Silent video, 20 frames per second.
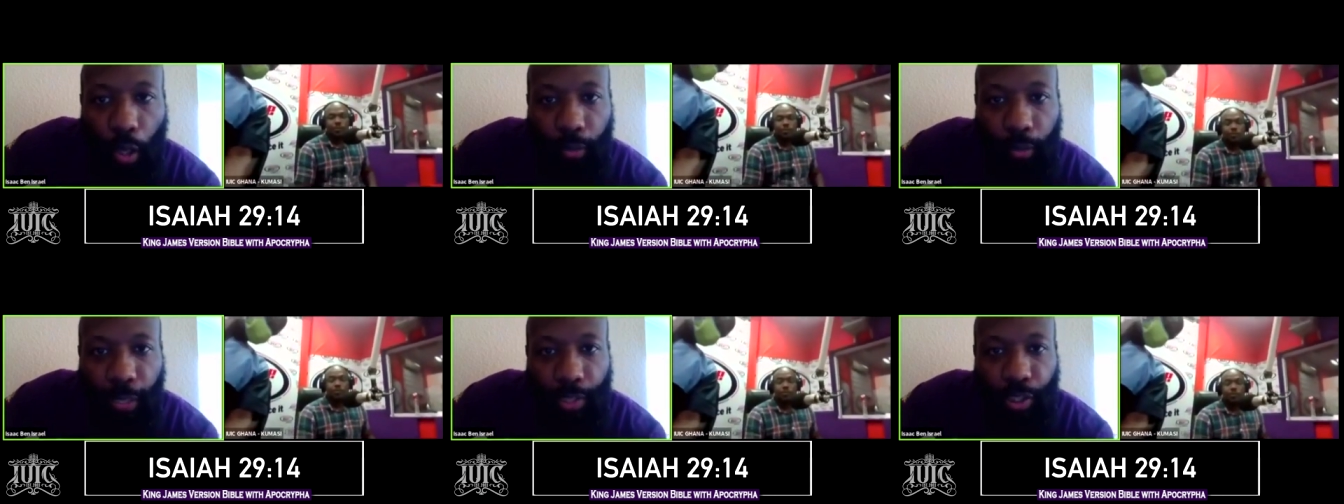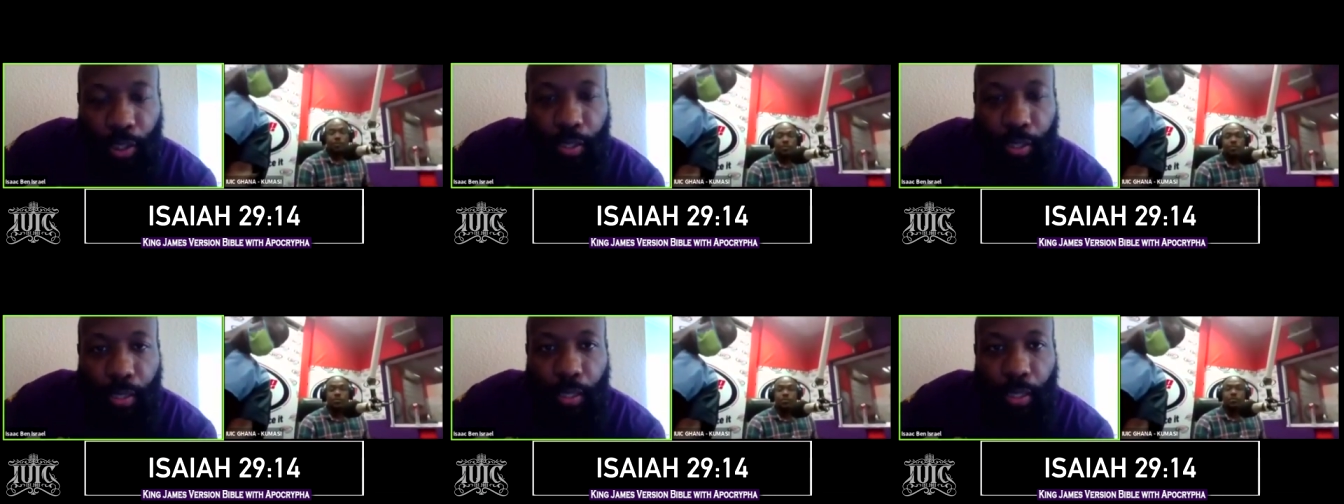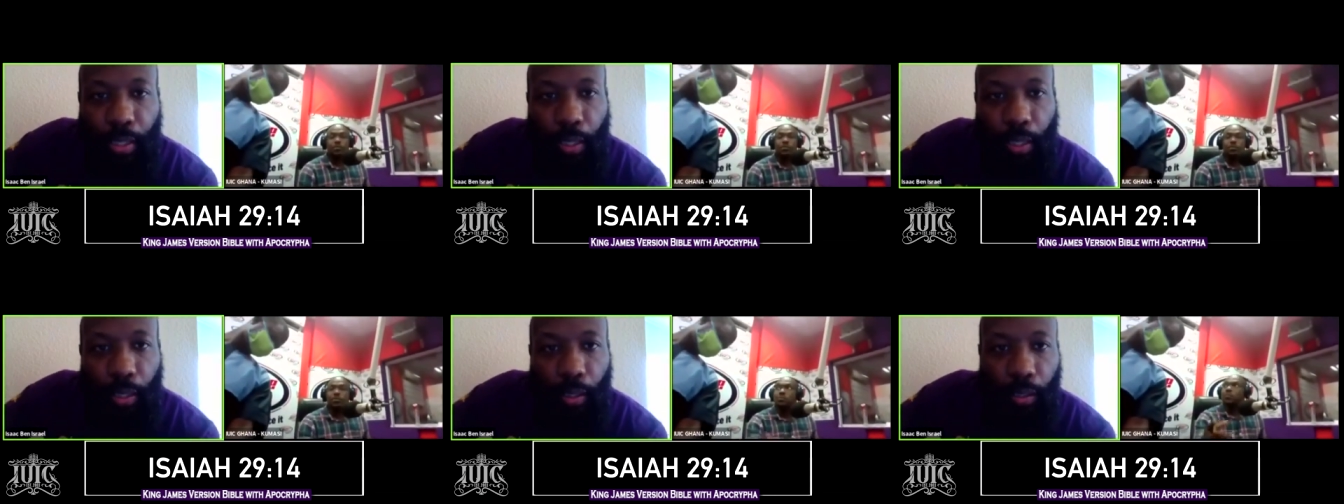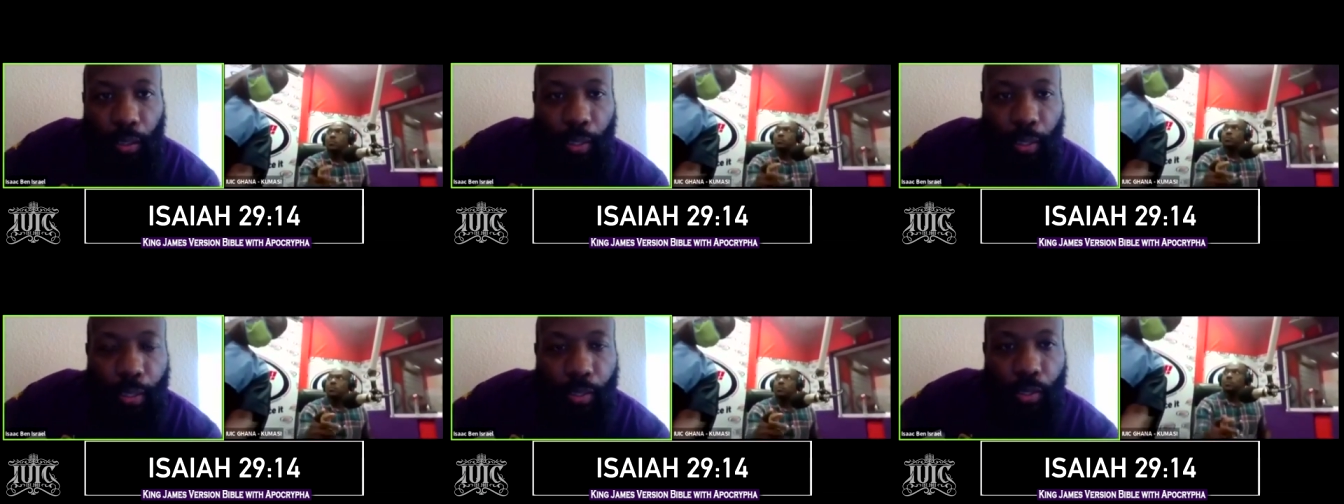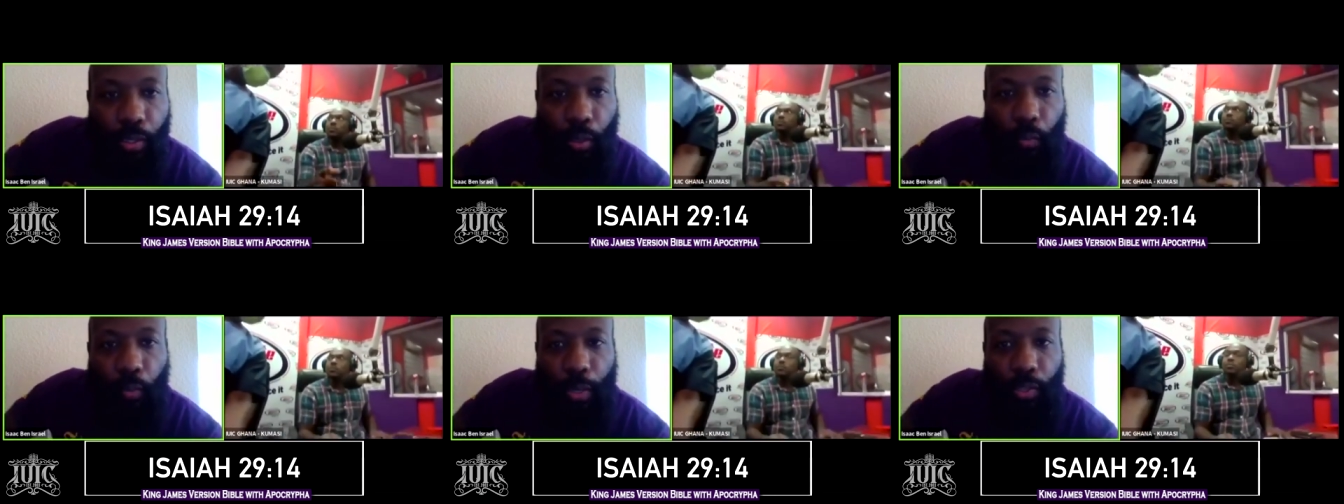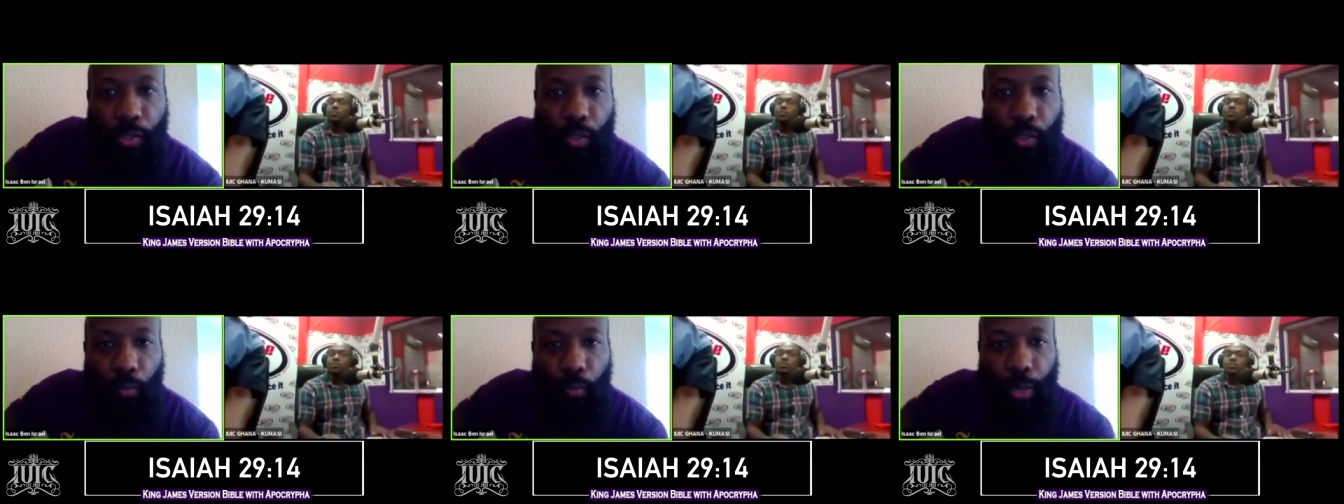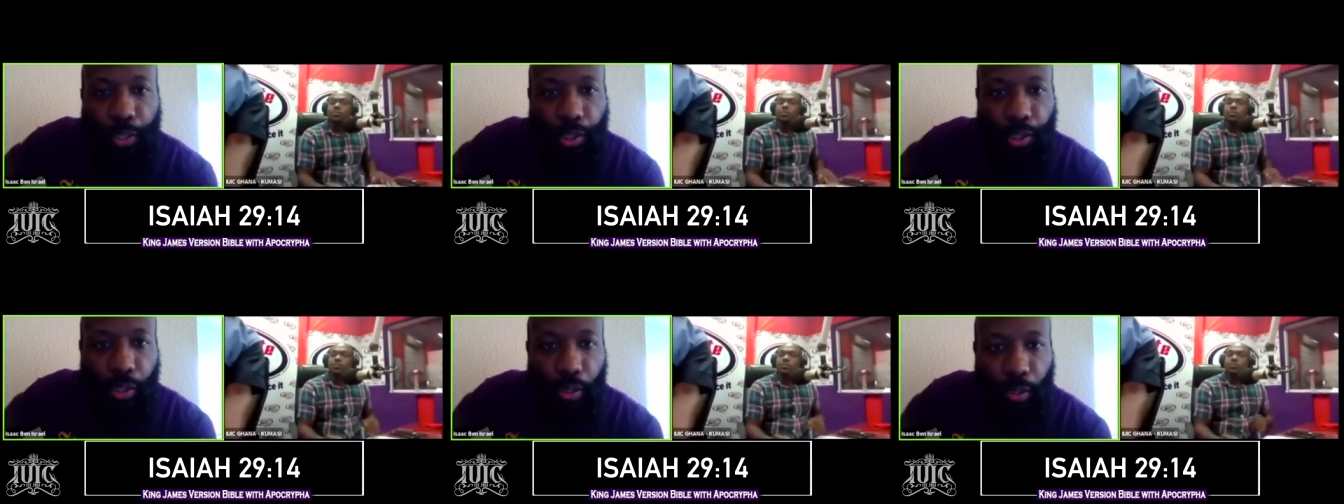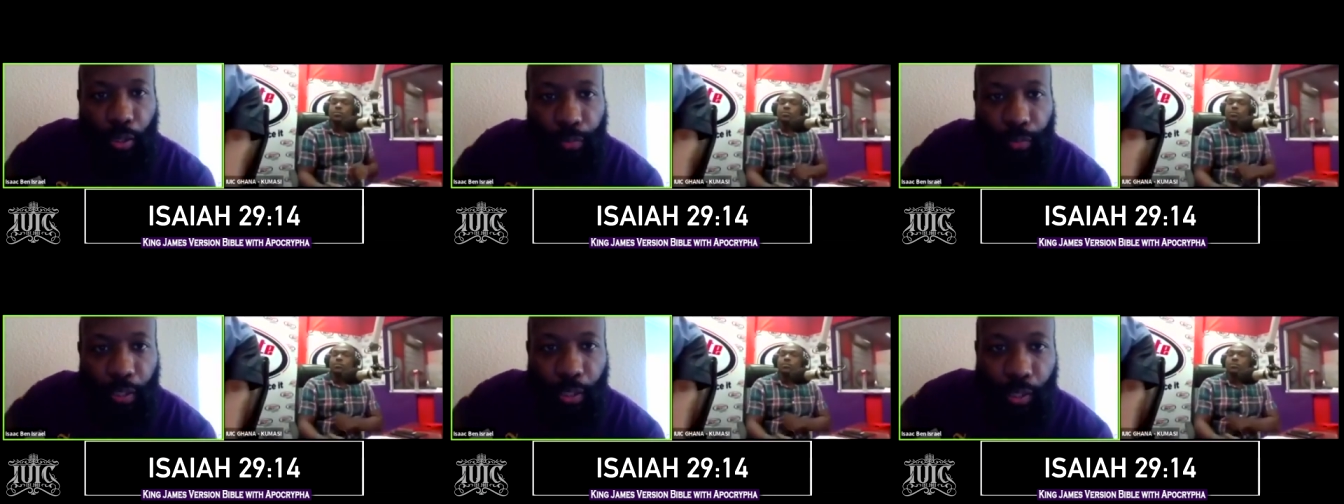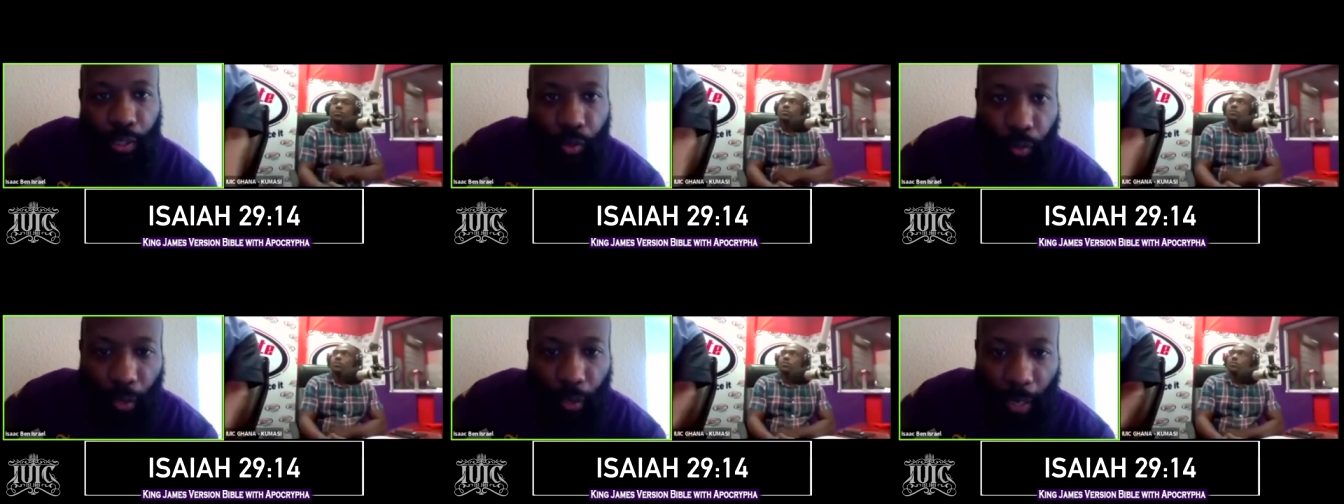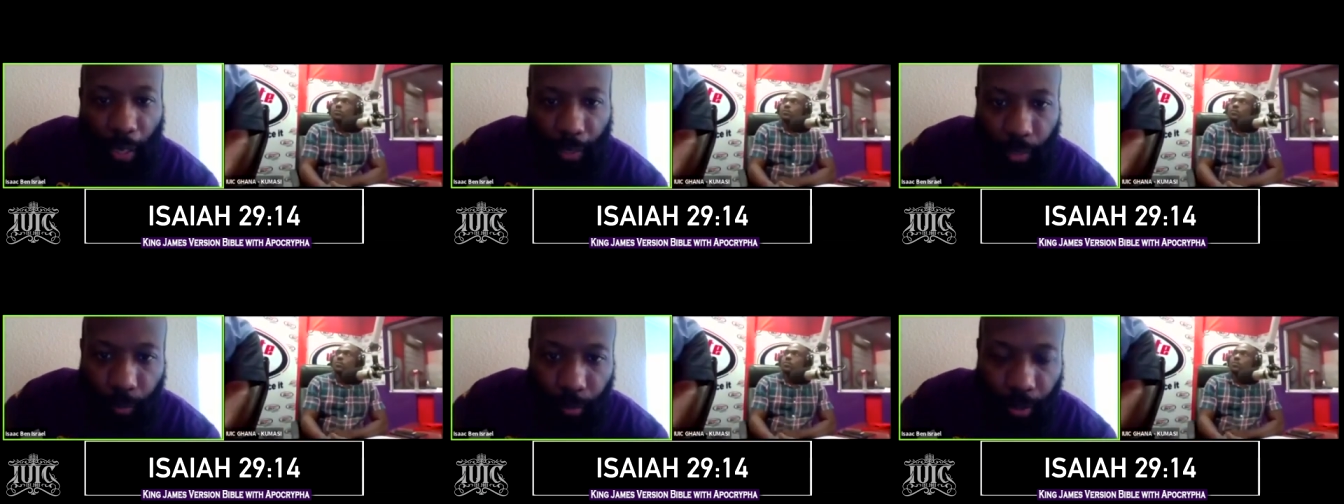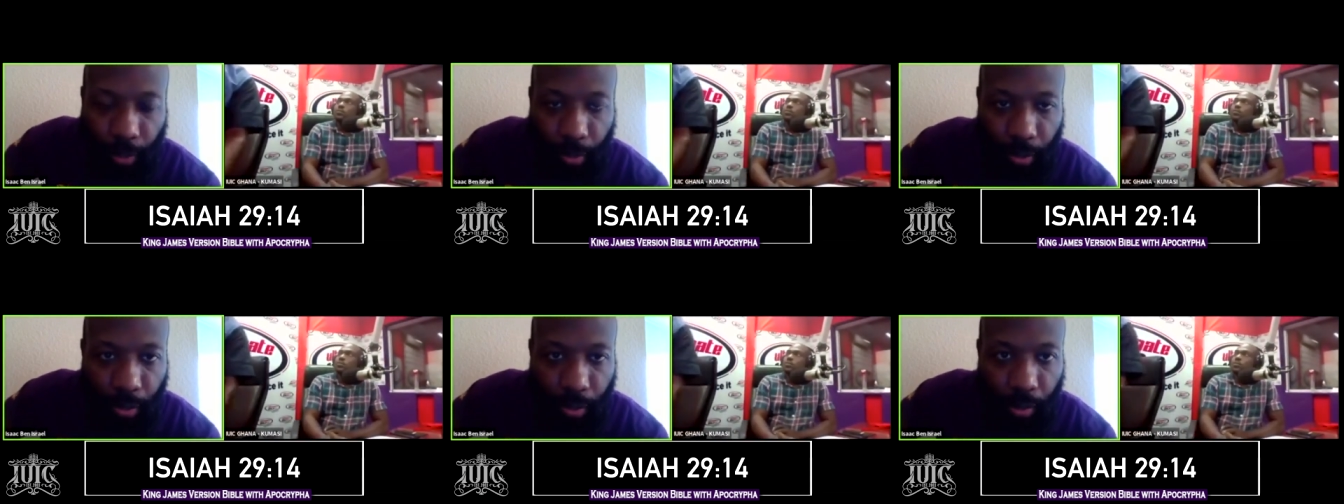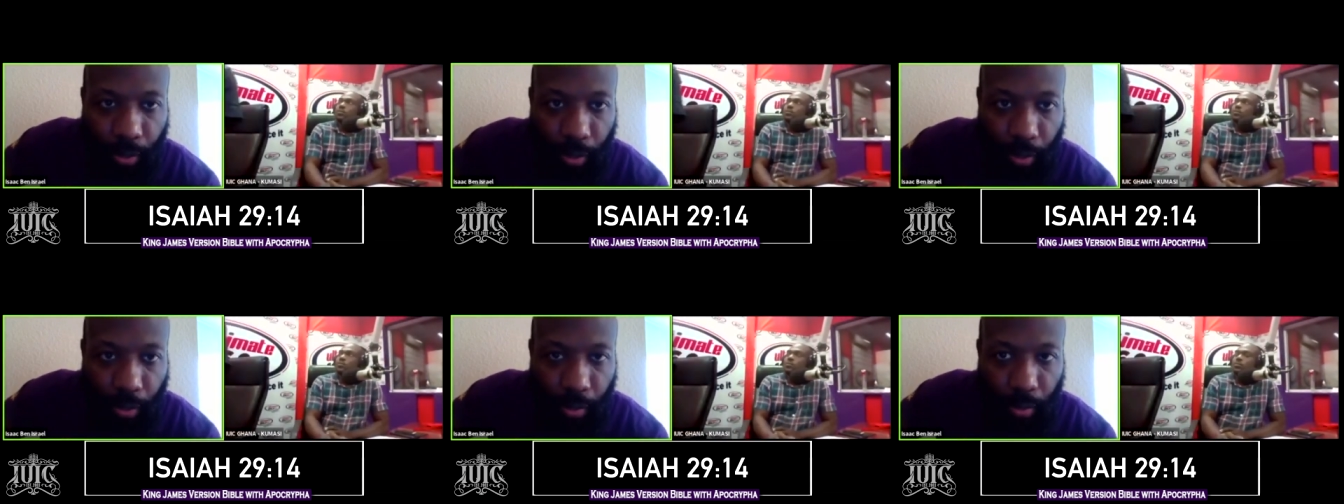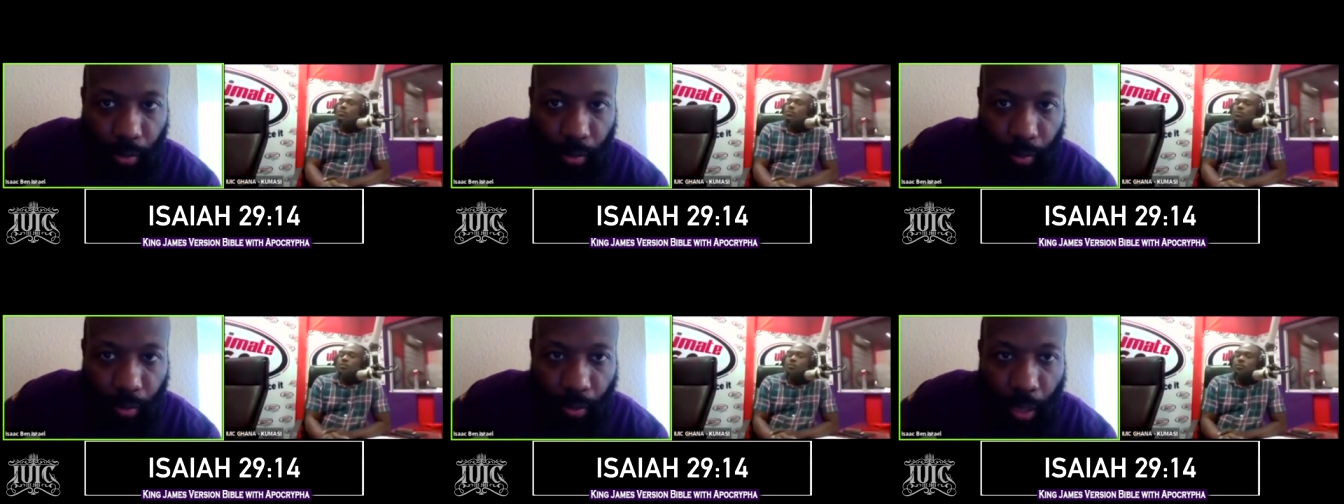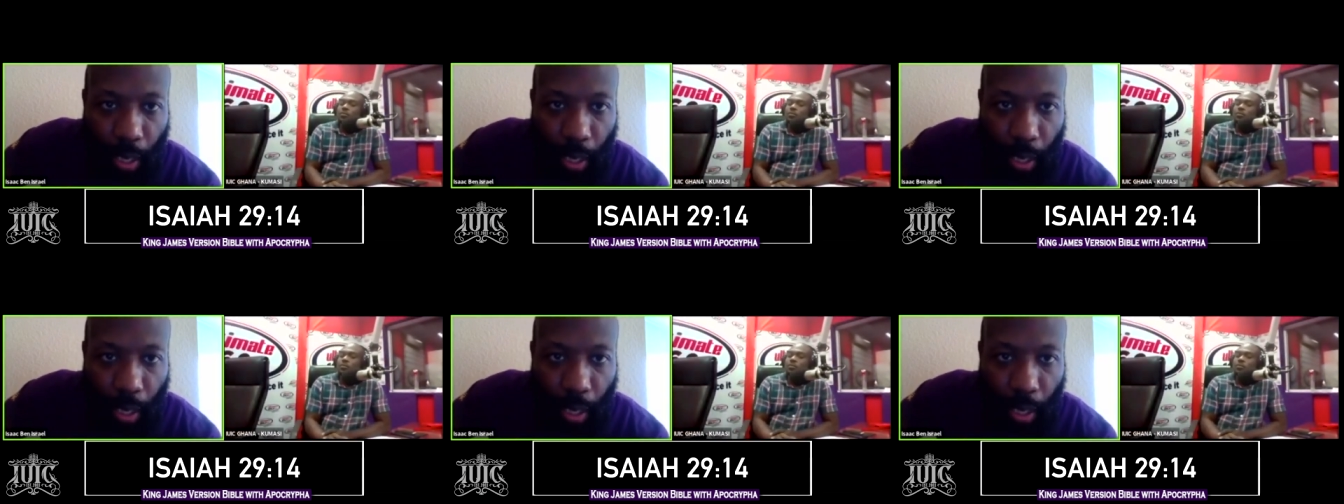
that you're seeing is the resurrection of the Israelites, brothers and sisters.